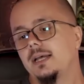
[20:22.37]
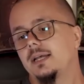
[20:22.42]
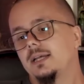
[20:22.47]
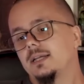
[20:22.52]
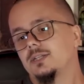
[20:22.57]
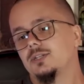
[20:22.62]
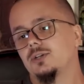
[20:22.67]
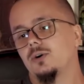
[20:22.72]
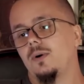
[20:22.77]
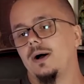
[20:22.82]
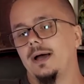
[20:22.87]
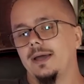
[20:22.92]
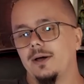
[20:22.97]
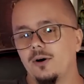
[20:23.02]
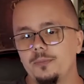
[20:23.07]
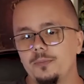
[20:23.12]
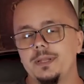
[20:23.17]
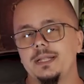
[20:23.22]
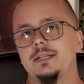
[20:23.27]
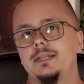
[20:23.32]
So I
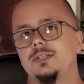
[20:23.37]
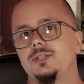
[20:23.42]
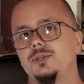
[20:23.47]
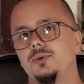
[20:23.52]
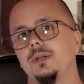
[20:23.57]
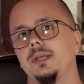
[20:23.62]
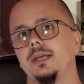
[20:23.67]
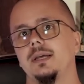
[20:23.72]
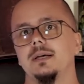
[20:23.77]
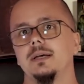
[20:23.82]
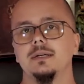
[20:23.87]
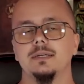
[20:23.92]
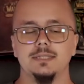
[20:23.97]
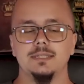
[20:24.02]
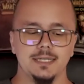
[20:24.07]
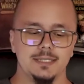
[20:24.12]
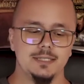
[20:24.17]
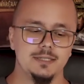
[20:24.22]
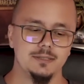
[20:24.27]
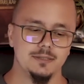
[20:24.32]
hope that the tuning
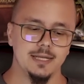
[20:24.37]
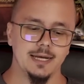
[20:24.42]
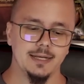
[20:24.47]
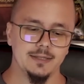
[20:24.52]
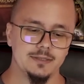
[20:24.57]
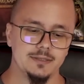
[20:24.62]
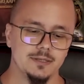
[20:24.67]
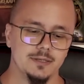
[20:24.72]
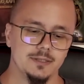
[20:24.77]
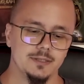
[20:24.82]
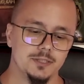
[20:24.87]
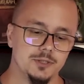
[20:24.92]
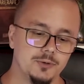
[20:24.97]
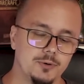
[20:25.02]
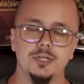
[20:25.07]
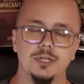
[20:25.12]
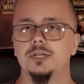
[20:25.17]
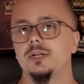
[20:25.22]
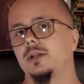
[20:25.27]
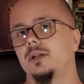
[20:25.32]
takes that into
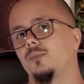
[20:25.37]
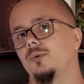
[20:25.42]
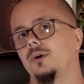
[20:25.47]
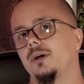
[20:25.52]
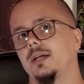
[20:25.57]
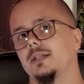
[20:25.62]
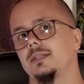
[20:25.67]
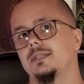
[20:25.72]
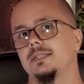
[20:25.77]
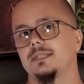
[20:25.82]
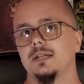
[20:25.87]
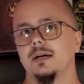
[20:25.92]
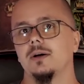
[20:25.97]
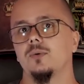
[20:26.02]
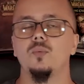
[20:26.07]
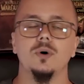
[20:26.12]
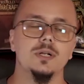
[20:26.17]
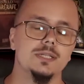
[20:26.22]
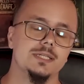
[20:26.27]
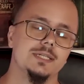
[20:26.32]
consideration and we're not stuck
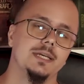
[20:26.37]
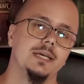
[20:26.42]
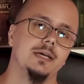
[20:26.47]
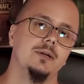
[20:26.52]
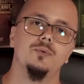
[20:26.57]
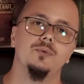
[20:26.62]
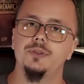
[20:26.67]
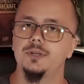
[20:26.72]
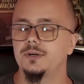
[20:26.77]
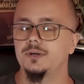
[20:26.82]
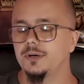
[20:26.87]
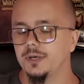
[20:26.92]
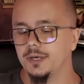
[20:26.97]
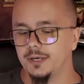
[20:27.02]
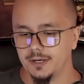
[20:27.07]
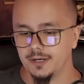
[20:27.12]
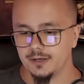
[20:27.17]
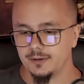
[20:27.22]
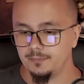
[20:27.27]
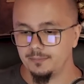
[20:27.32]
once again with the cookie
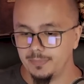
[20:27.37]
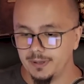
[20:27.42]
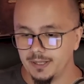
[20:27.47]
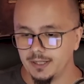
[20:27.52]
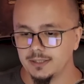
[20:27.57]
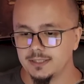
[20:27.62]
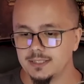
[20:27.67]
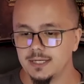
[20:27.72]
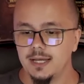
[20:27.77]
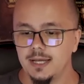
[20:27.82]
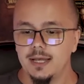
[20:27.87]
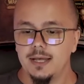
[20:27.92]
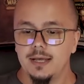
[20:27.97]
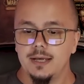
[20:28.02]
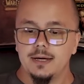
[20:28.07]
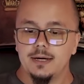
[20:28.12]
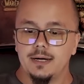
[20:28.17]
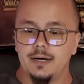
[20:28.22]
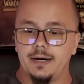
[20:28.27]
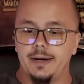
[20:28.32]
cutter build.
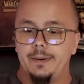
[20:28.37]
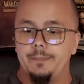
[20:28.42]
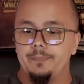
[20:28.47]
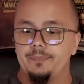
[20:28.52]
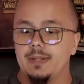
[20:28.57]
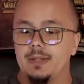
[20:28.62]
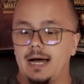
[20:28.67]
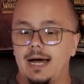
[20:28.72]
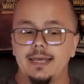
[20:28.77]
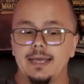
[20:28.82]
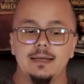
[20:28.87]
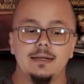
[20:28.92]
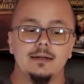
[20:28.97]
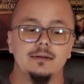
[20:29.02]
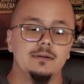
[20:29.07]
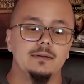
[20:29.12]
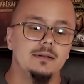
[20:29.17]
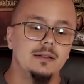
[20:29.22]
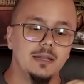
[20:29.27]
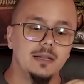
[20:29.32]
I
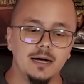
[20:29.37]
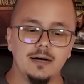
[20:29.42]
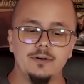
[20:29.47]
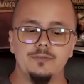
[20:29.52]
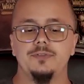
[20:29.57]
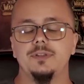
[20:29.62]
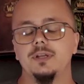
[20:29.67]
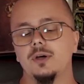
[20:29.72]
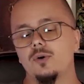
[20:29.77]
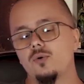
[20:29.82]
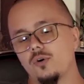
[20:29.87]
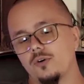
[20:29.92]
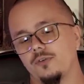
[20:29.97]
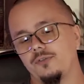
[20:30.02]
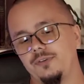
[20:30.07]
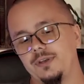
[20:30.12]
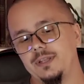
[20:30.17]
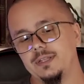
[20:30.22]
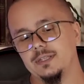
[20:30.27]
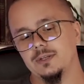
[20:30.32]
love the
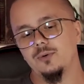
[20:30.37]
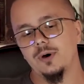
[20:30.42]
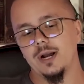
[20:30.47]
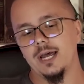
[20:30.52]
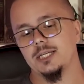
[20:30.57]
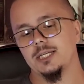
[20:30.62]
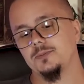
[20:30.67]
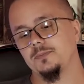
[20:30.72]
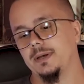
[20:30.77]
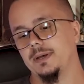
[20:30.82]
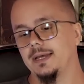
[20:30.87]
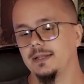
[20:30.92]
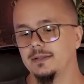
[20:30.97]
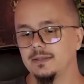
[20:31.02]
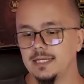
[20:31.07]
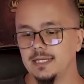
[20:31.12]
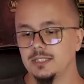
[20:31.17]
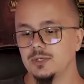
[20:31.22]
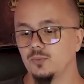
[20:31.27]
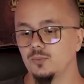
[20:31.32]
Gorefiend's Grasp and
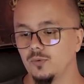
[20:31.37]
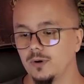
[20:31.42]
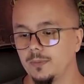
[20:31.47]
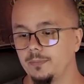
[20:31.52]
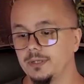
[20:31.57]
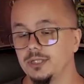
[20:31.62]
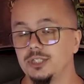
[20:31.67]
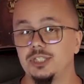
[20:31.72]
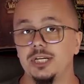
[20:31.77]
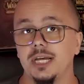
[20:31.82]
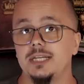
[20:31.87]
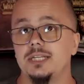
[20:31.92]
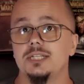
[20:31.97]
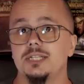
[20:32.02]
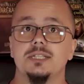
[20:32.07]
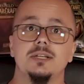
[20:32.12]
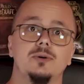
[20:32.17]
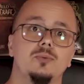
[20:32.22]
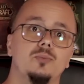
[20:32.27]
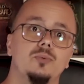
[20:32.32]
Dancing Rune Weapon
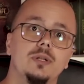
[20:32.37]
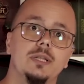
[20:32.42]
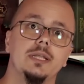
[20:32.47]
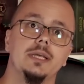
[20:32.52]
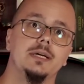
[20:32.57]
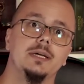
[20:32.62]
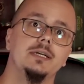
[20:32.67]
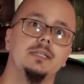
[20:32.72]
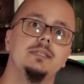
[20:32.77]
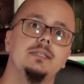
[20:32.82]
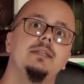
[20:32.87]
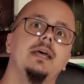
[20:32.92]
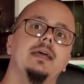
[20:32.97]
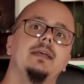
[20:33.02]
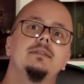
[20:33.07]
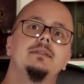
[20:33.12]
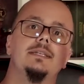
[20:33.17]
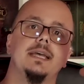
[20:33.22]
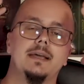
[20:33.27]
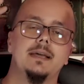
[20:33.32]
changes. They're really good. They
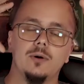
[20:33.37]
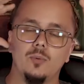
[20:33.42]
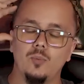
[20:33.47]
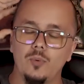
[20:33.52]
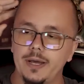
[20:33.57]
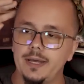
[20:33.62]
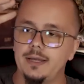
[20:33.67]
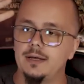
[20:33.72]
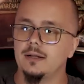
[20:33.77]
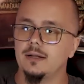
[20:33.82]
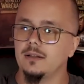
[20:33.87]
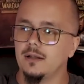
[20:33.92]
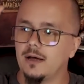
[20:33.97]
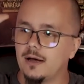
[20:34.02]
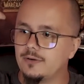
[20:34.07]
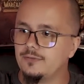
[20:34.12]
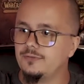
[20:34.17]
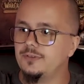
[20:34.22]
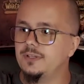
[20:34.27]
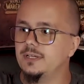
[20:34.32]
take away a
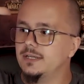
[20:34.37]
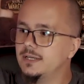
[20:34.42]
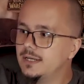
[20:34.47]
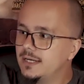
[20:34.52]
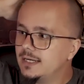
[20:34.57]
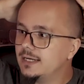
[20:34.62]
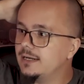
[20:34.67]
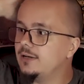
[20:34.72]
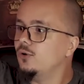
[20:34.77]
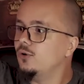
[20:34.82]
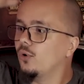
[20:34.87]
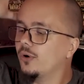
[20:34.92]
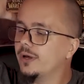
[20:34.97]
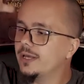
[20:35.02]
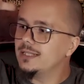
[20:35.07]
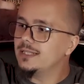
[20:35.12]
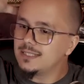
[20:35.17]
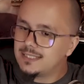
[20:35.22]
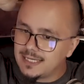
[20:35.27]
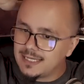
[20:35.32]
lot of the
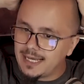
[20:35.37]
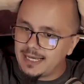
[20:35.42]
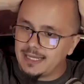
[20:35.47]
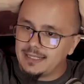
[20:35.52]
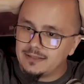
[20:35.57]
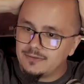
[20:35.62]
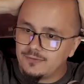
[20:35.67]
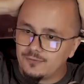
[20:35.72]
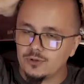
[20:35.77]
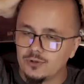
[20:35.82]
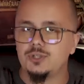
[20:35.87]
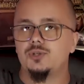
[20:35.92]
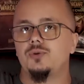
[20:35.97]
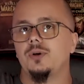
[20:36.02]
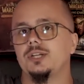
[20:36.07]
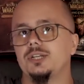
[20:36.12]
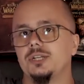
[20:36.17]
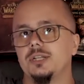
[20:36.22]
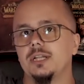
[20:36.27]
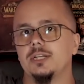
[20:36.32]
annoyance and
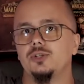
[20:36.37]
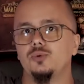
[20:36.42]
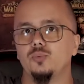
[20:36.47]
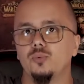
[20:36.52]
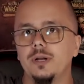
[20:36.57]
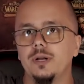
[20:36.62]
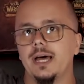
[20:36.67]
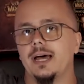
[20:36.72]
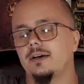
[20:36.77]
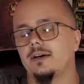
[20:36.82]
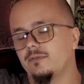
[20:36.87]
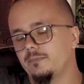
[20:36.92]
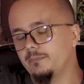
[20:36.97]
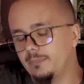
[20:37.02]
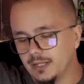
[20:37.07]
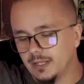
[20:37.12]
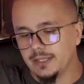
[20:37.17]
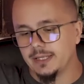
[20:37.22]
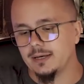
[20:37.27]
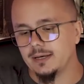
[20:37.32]
frustration that you would have
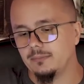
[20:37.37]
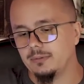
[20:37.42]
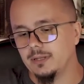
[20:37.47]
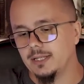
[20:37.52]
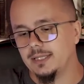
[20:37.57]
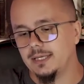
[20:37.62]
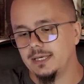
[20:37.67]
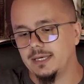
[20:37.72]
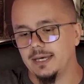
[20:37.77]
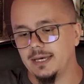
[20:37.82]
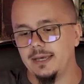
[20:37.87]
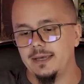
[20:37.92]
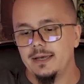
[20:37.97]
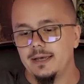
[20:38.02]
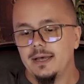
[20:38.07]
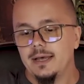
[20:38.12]
building a Blood DK,